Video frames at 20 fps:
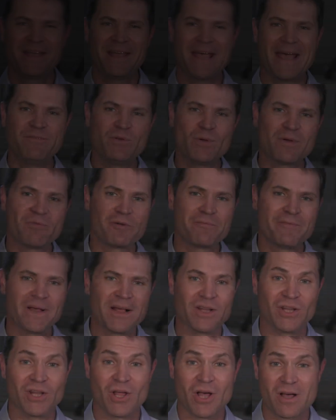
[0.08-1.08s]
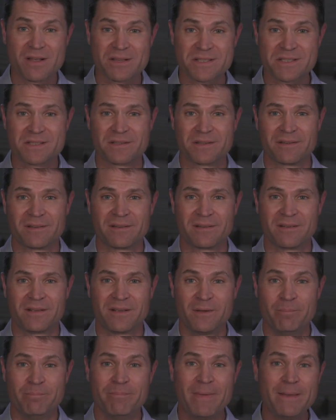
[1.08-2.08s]
Have you ever felt lost?
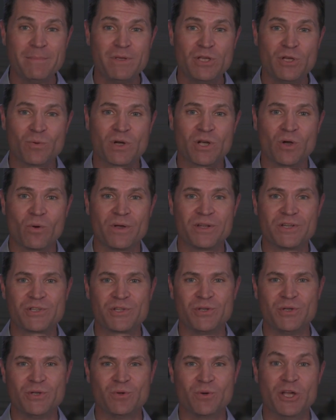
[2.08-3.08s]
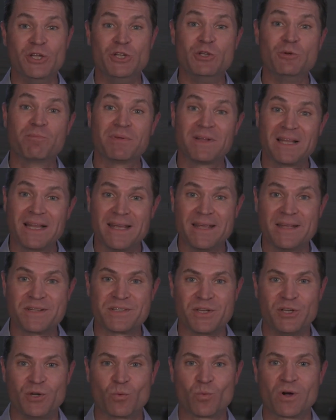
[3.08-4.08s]
Maybe you were going to a new
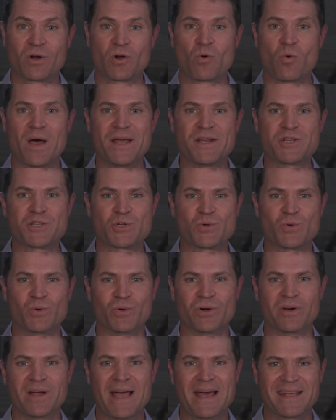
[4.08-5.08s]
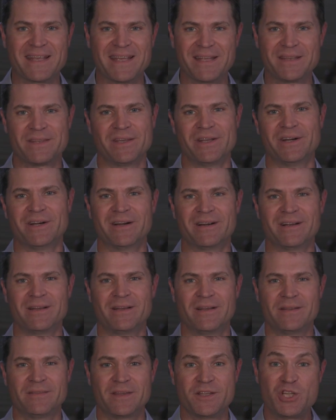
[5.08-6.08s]
place and you weren't quite sure how to get there.
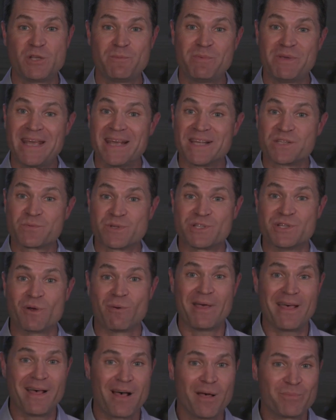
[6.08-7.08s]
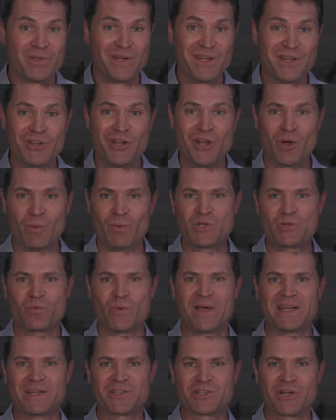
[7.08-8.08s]
The GPS was no help, you didn't know which
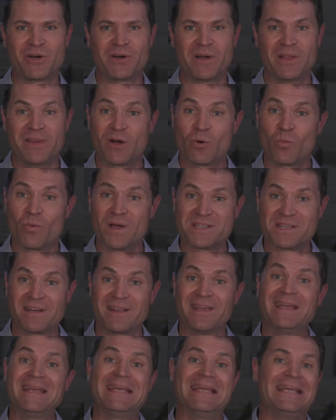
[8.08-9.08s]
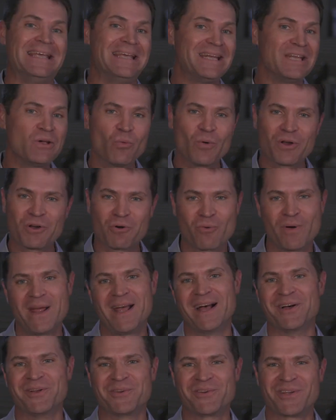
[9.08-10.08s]
way to turn, and there wasn't anyone
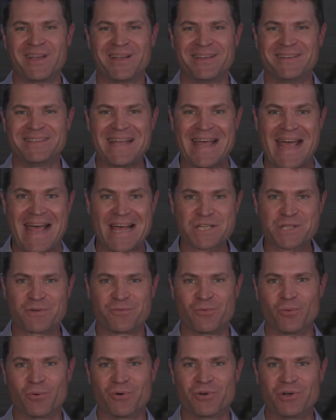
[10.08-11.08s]
around to ask for